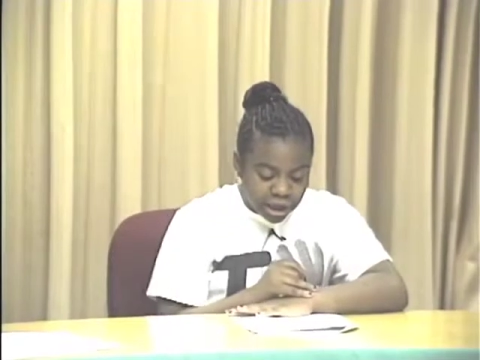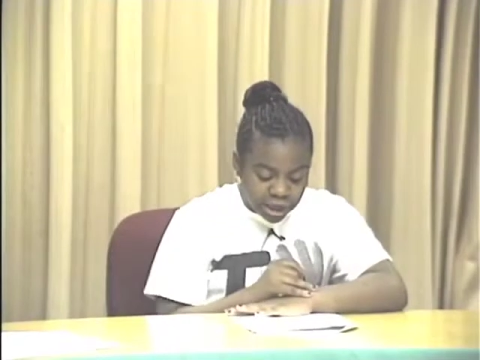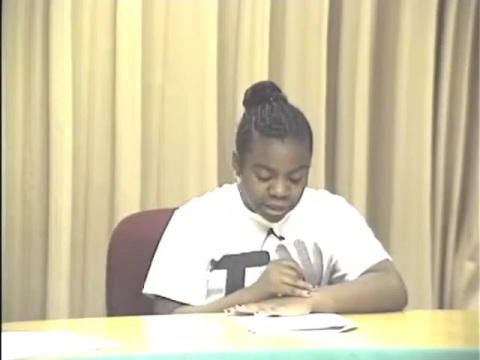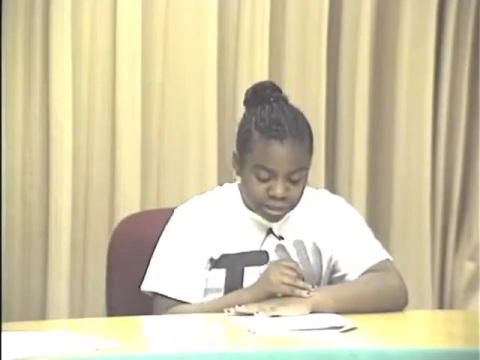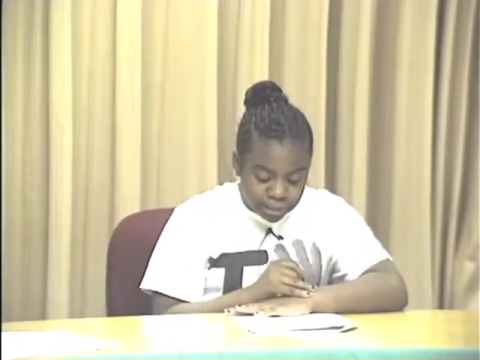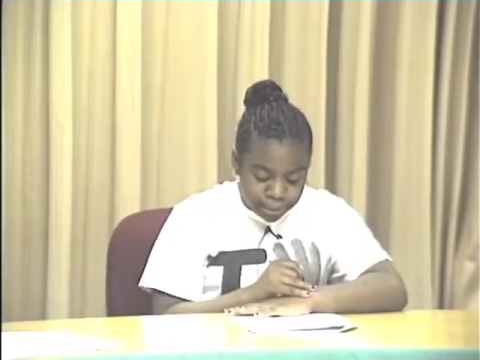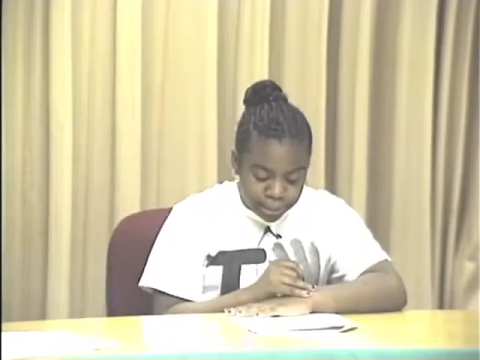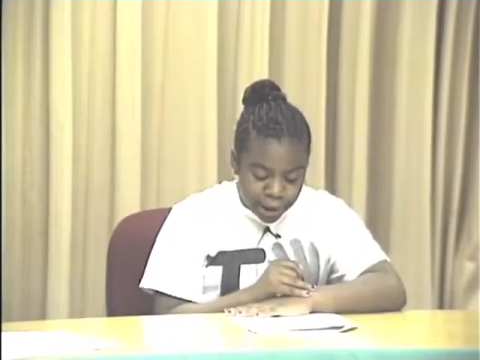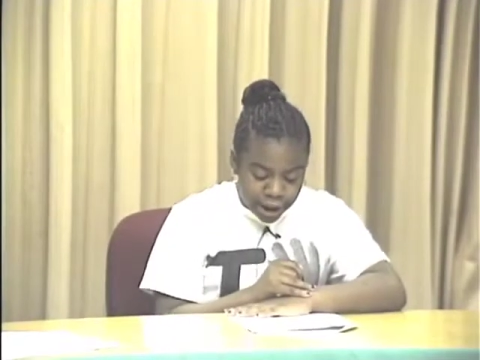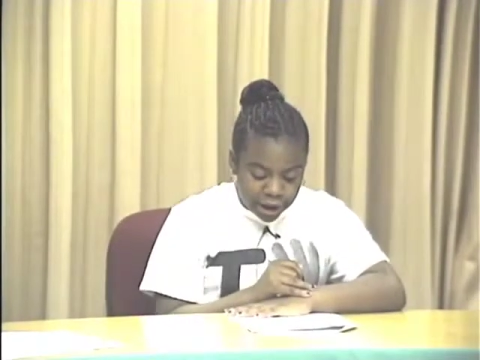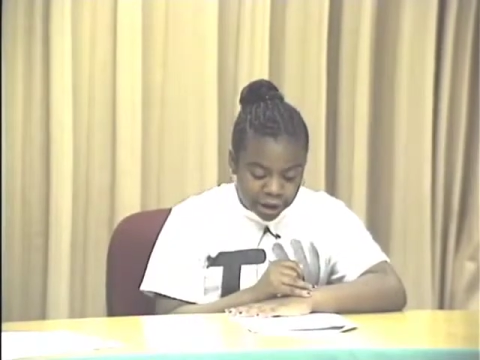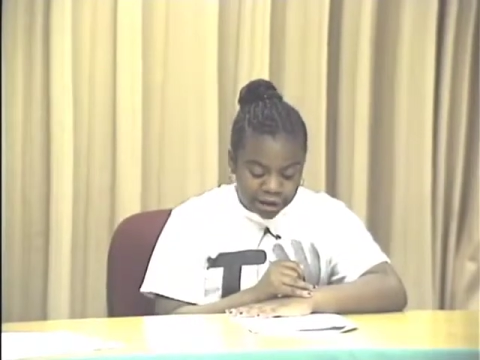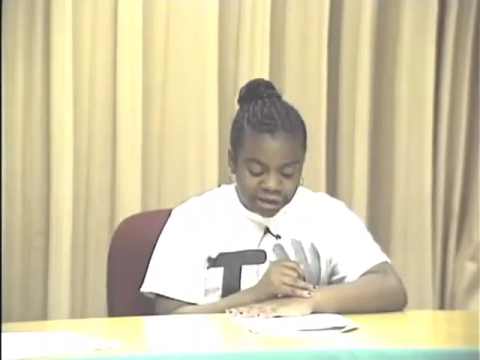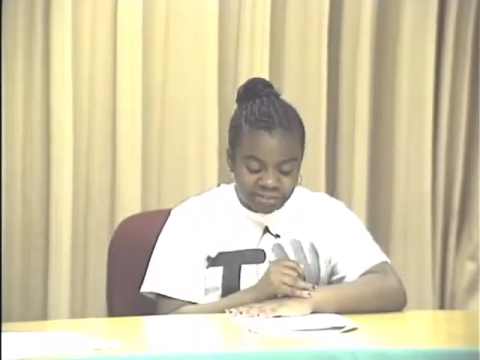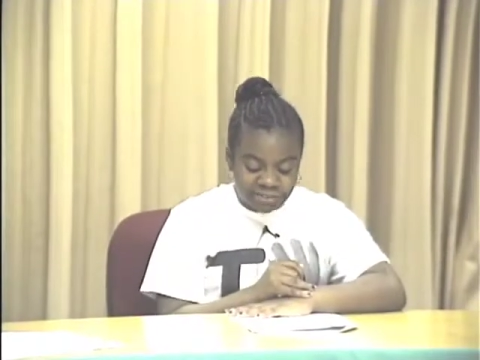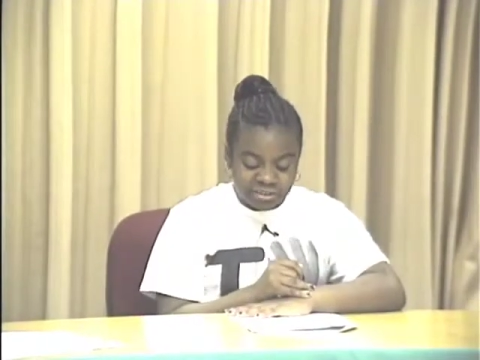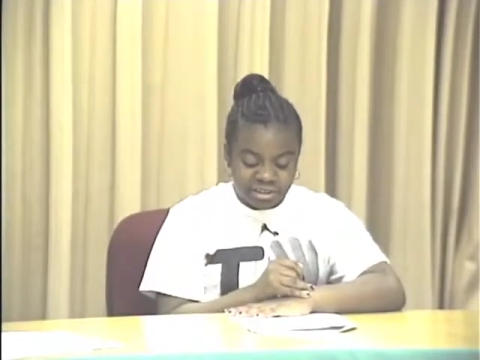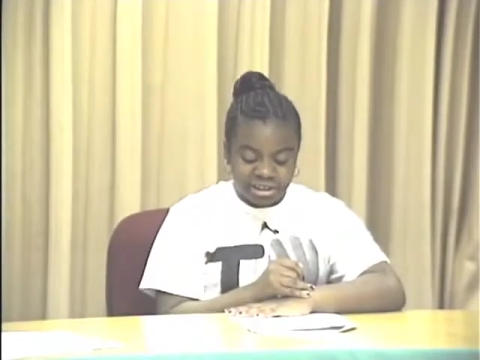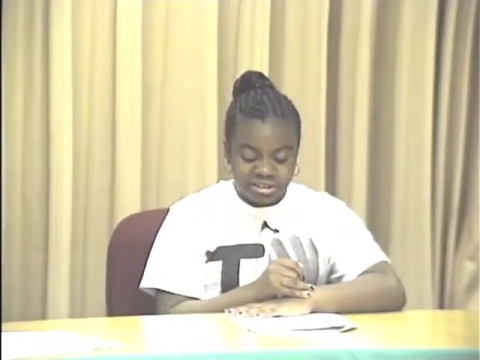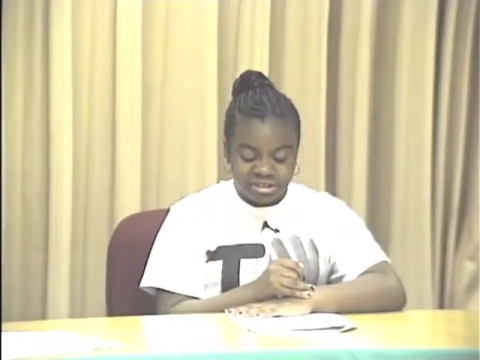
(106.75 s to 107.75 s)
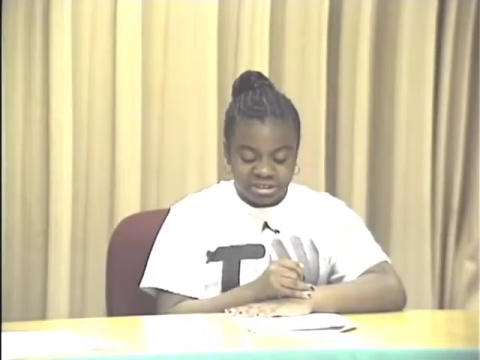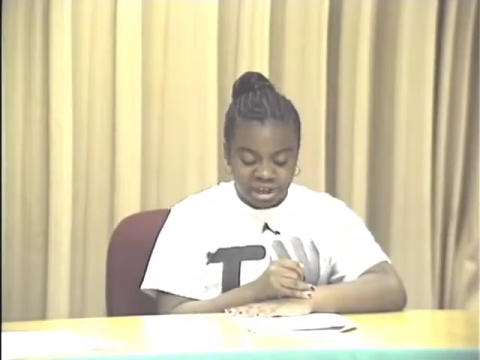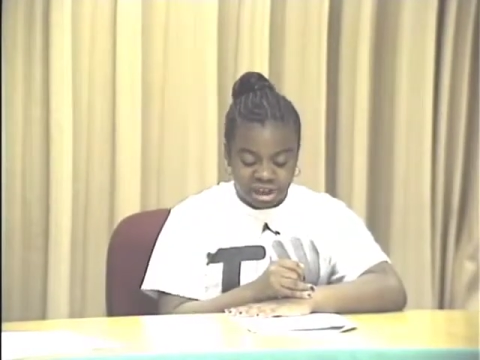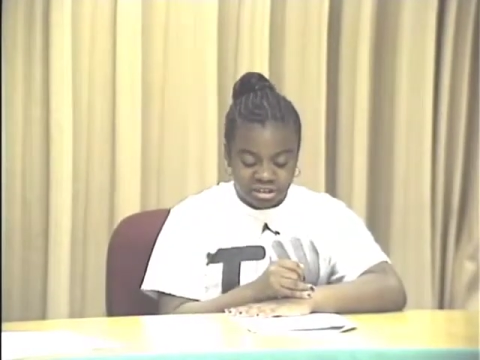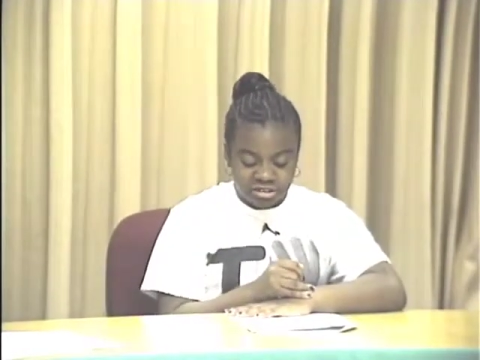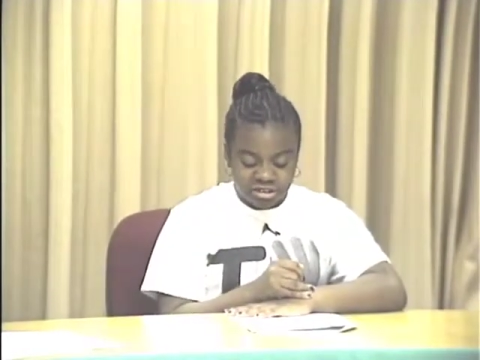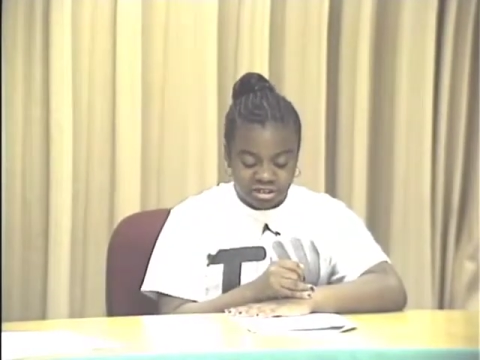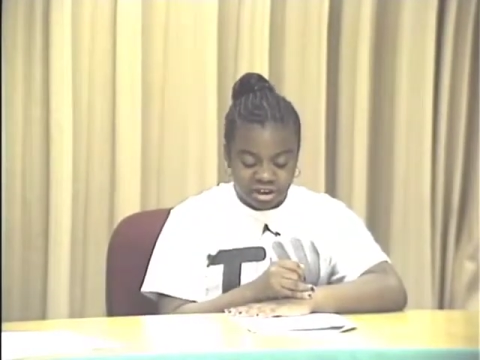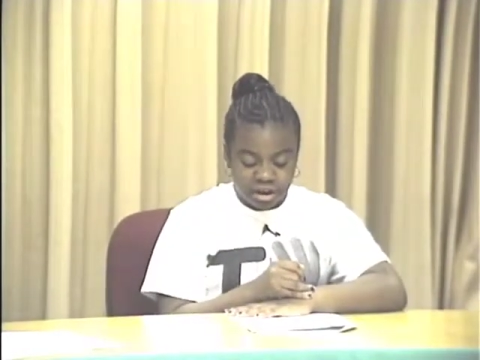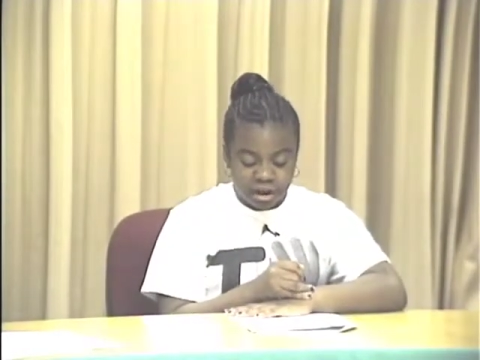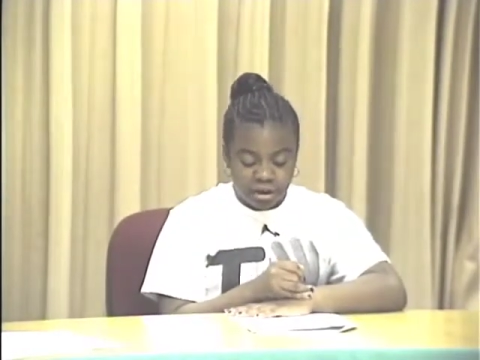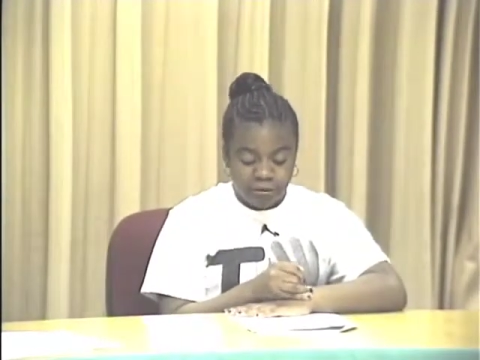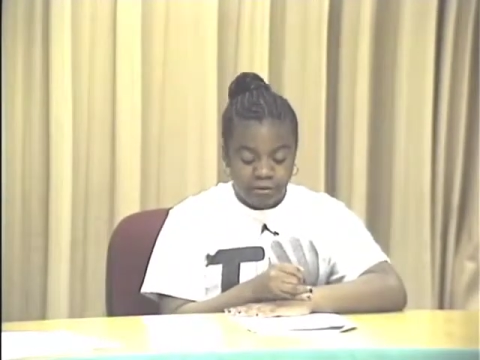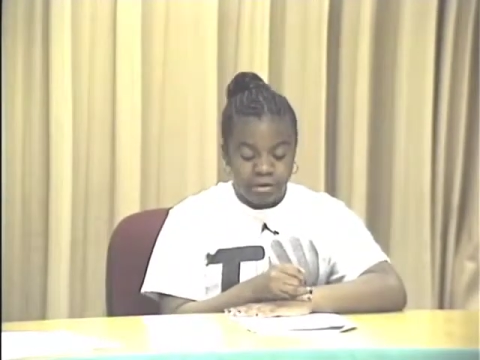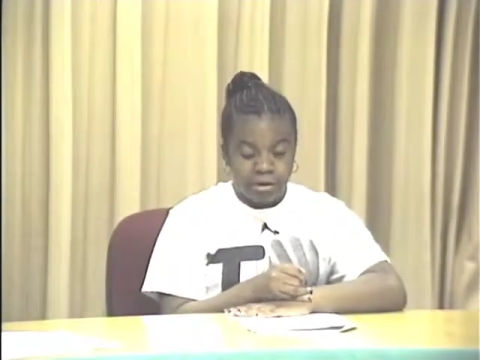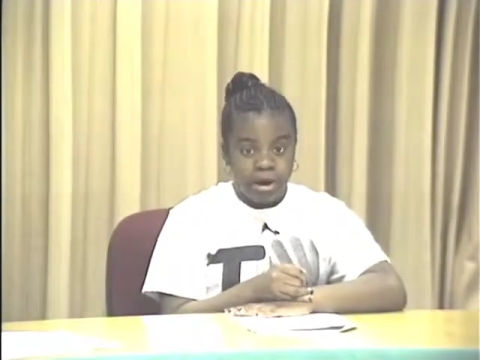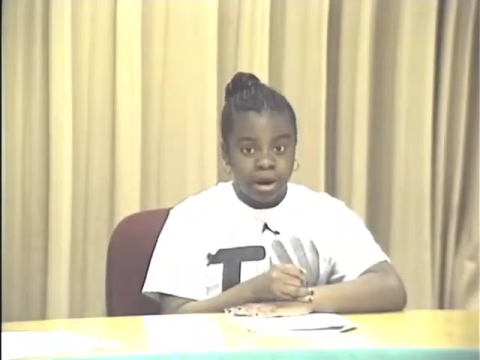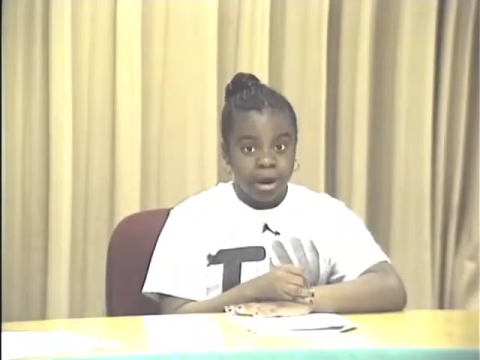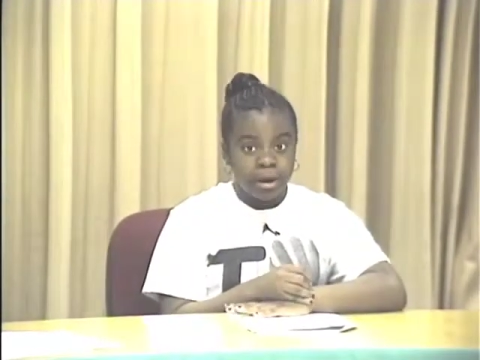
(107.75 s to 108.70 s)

in the biography section of